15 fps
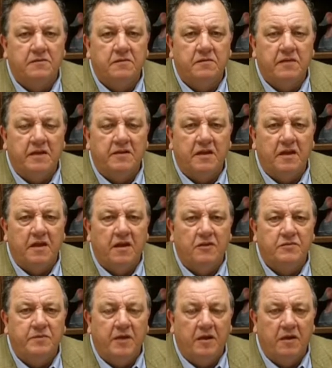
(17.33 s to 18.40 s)
that doesn't
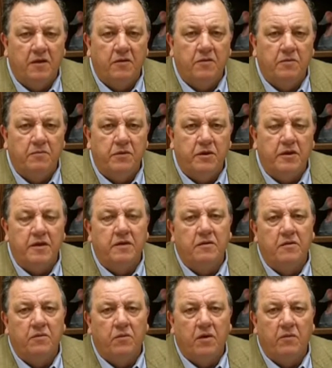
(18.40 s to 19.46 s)
cost me a load of money,
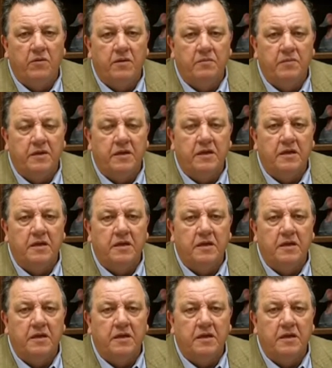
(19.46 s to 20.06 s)
what would it be?